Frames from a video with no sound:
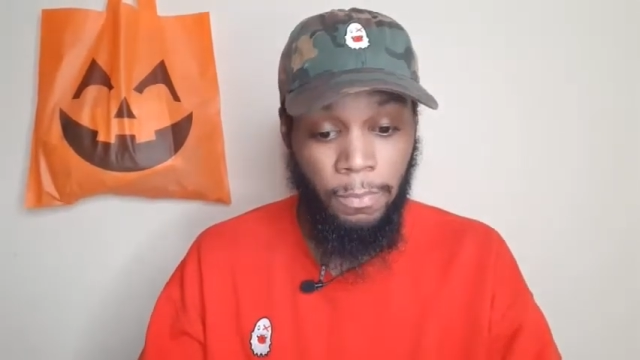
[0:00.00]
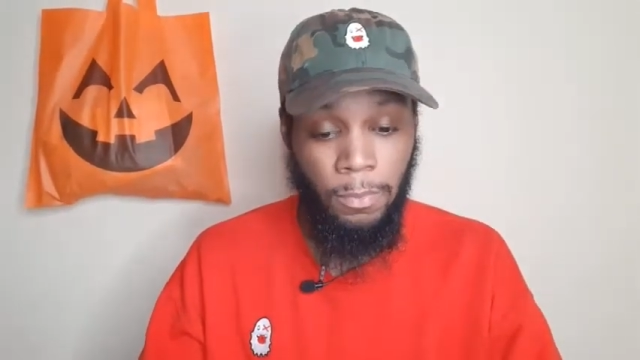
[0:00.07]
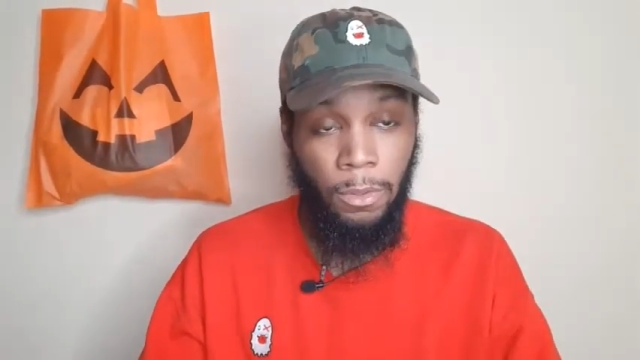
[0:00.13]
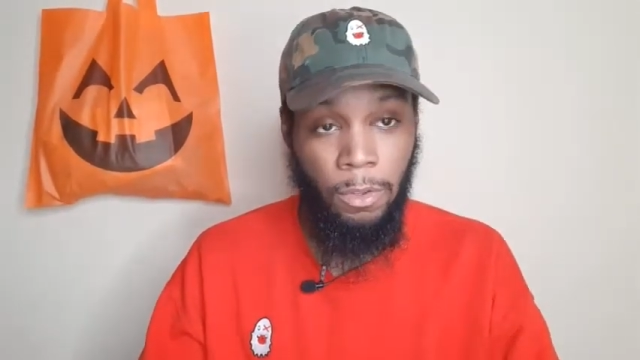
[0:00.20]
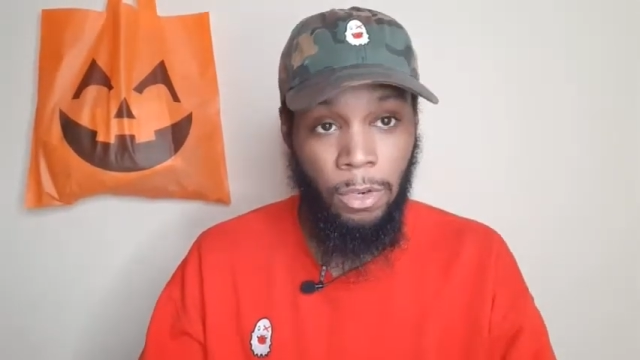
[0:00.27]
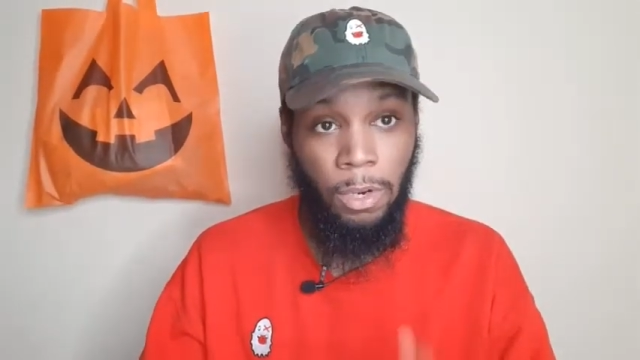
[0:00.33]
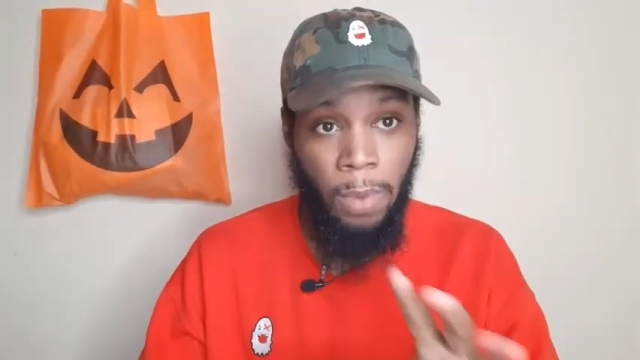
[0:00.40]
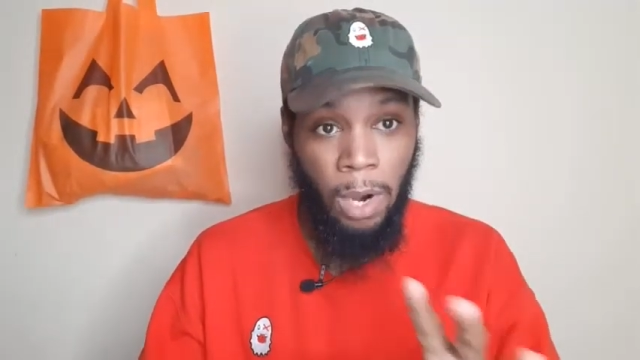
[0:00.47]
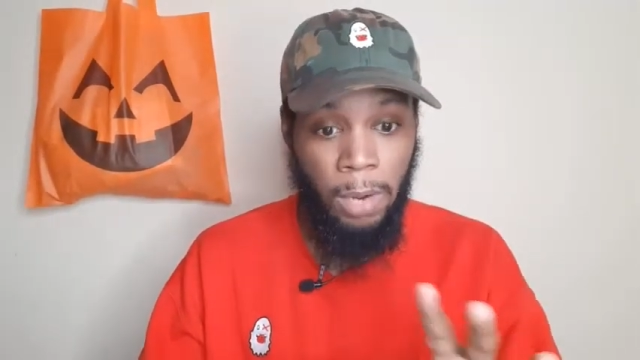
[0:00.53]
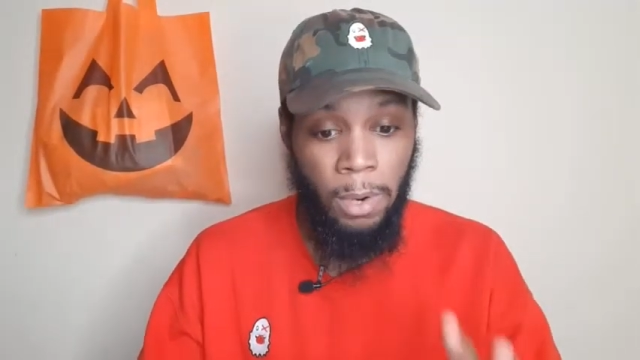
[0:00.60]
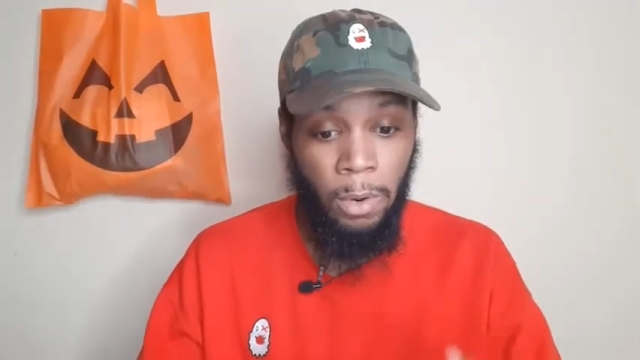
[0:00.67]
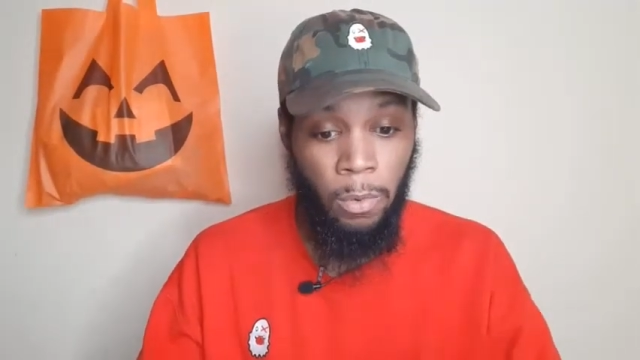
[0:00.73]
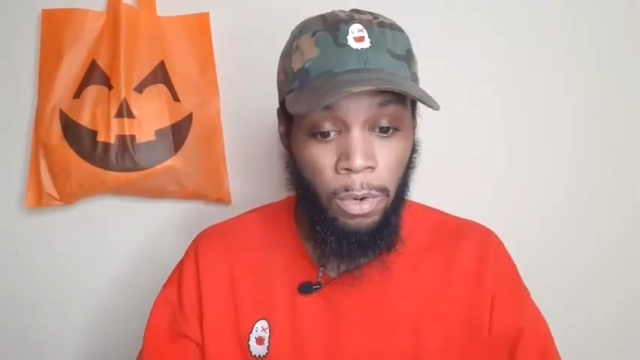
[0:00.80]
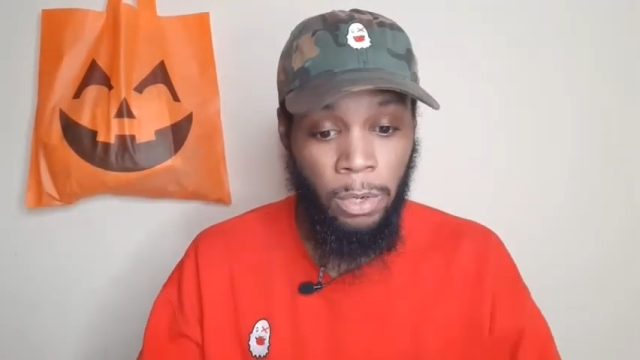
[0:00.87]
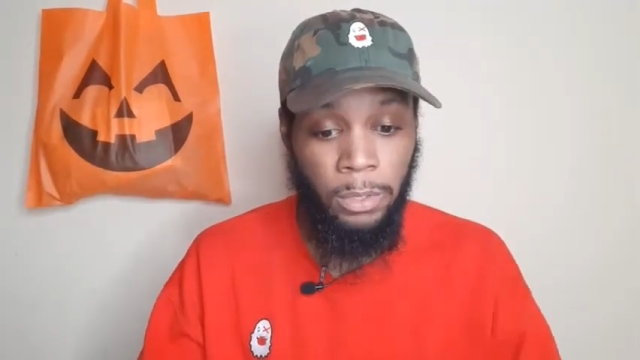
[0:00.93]
You can mark
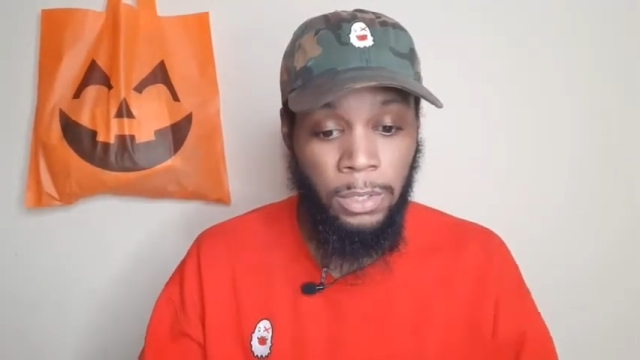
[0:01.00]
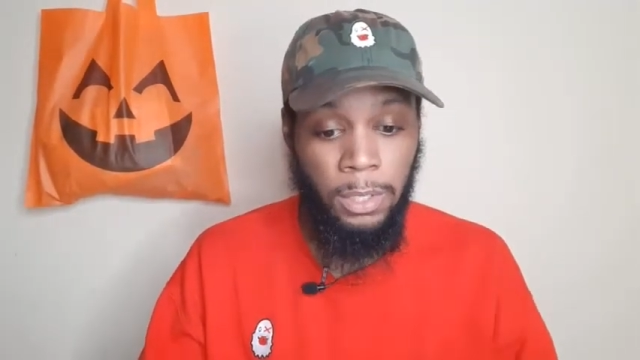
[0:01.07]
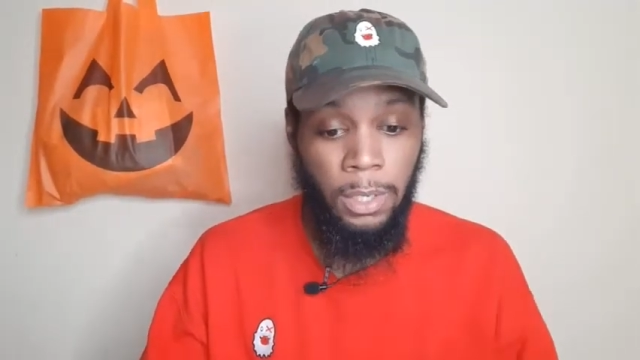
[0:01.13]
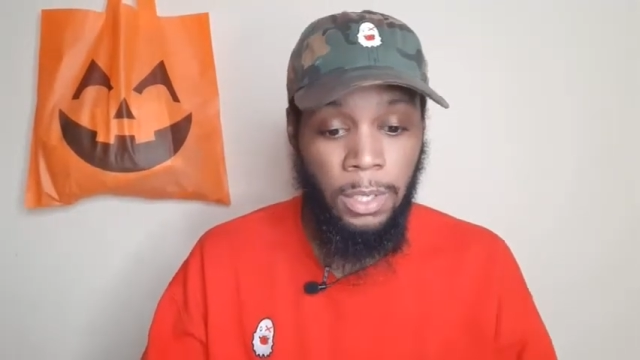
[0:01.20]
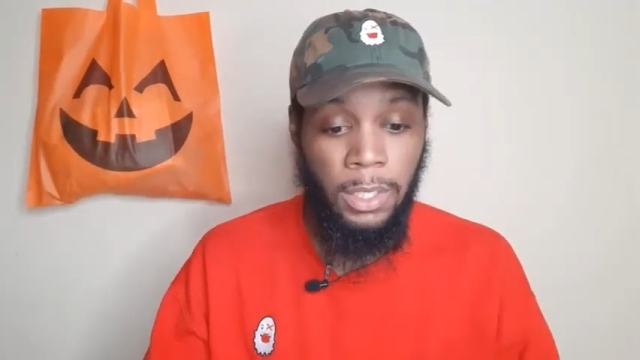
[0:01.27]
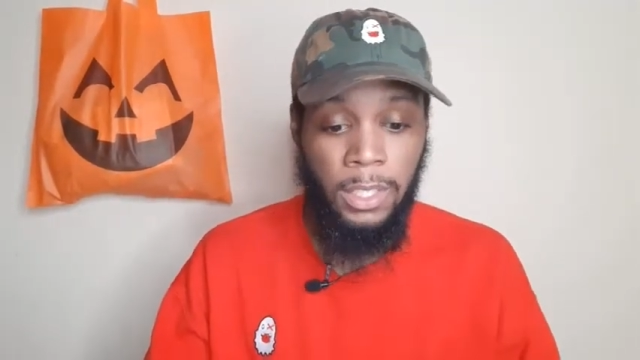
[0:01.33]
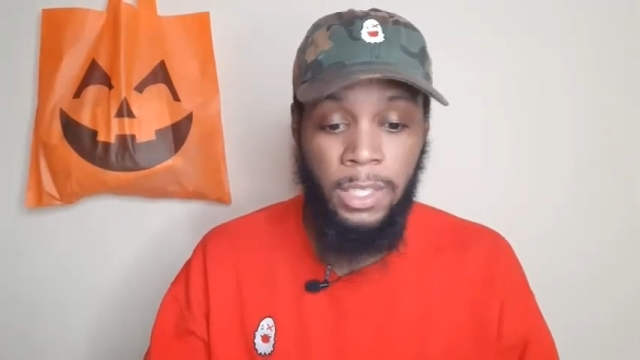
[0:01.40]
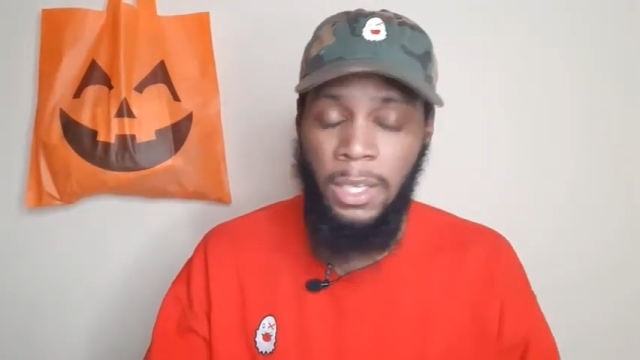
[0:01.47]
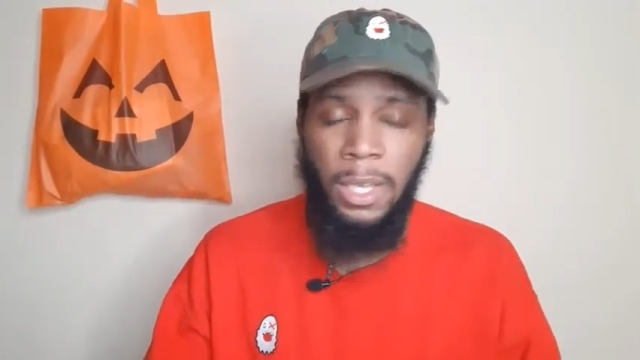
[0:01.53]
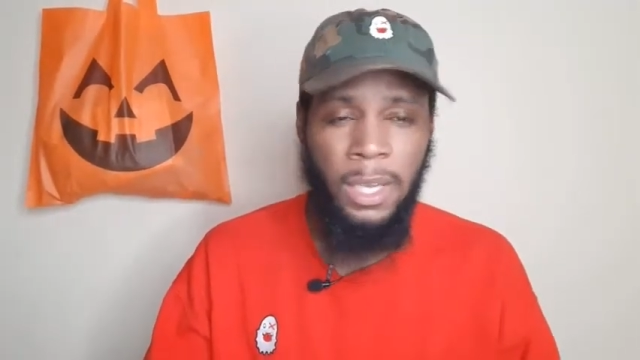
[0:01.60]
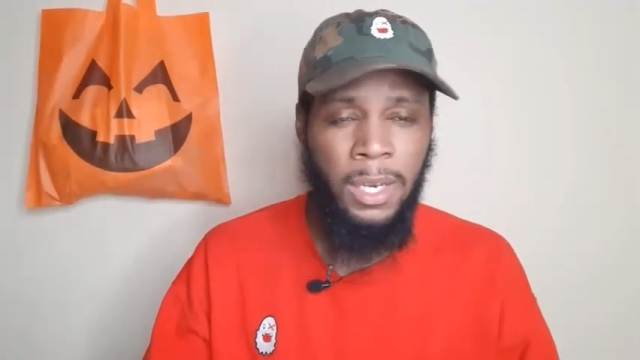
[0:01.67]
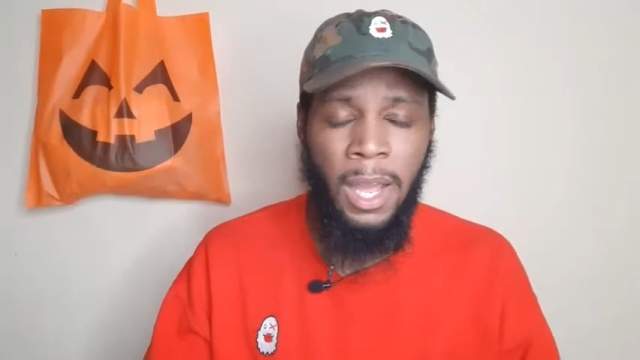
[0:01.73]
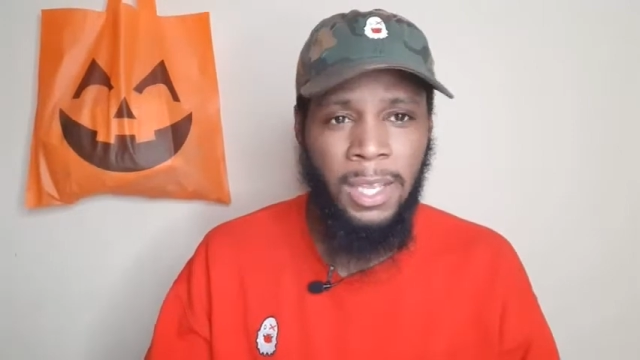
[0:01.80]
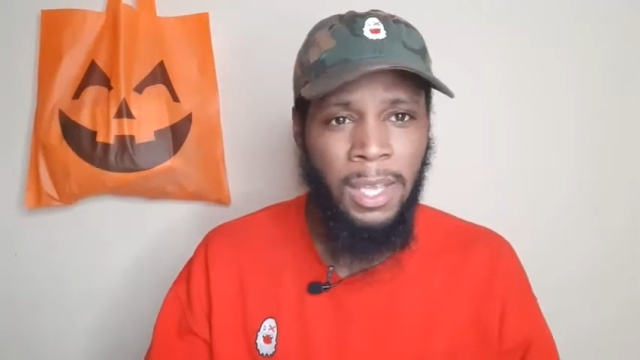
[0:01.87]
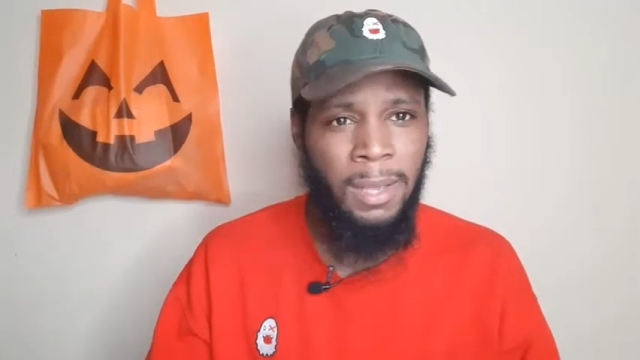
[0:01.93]
my words. Sunday
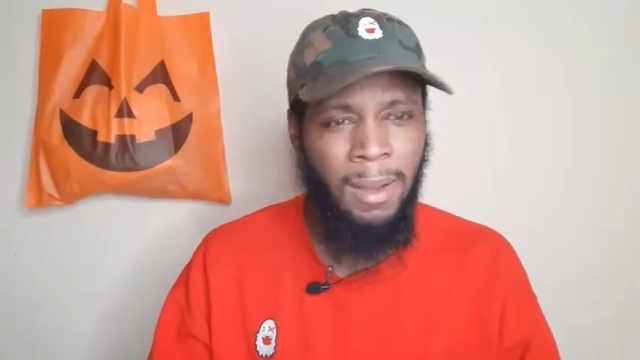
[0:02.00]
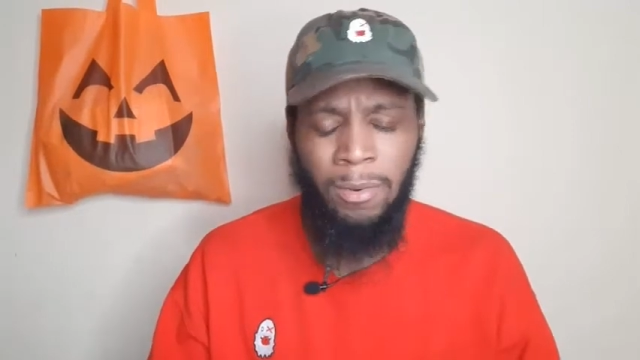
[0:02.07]
night game.